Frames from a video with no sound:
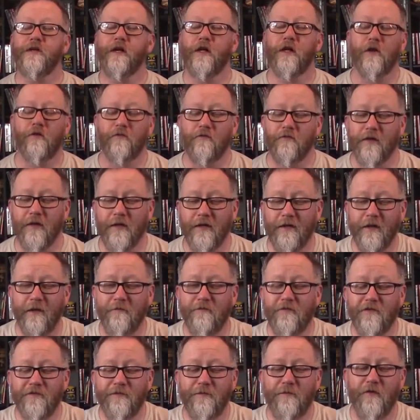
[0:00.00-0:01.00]
tell, I really
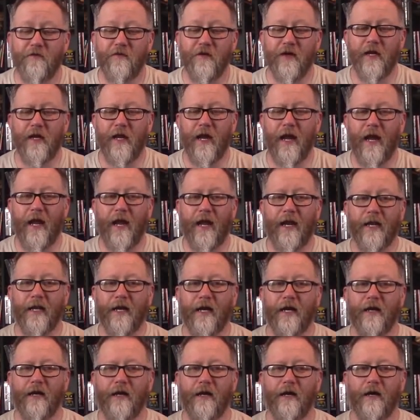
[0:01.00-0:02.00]
love this movie, and
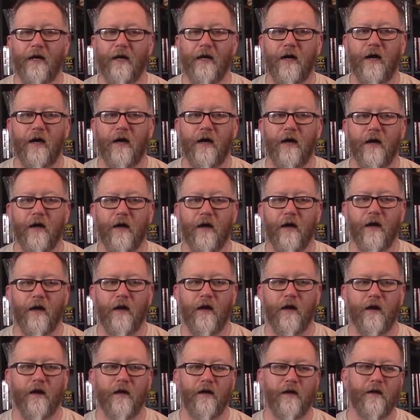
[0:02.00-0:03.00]
I I
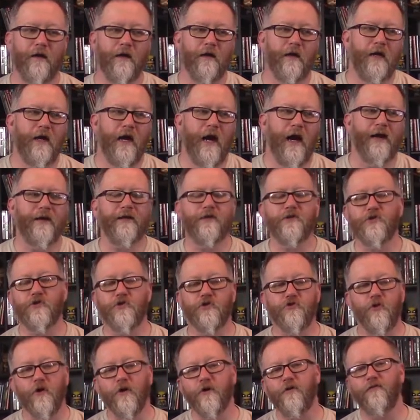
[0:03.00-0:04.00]
I, I didn't
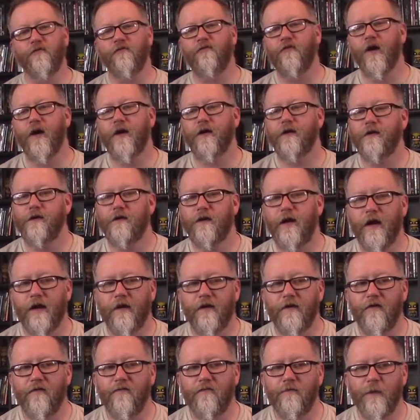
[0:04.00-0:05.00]
struggle to find a
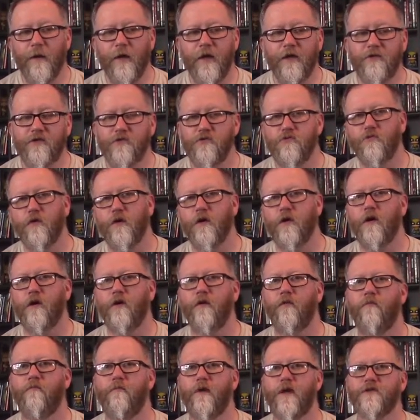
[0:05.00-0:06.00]
negative, but I do want
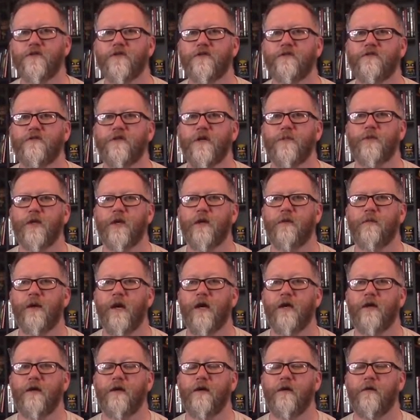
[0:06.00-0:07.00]
to mention something
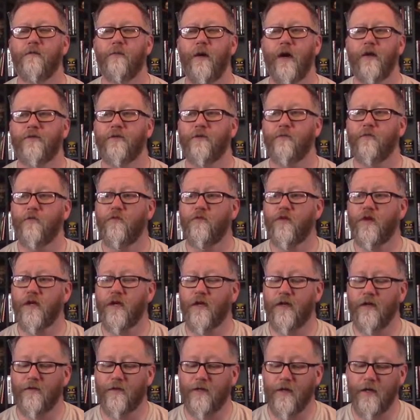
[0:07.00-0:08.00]
about uh, about the
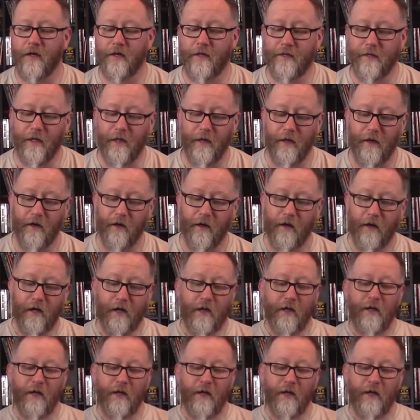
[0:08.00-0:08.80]
movie that uh,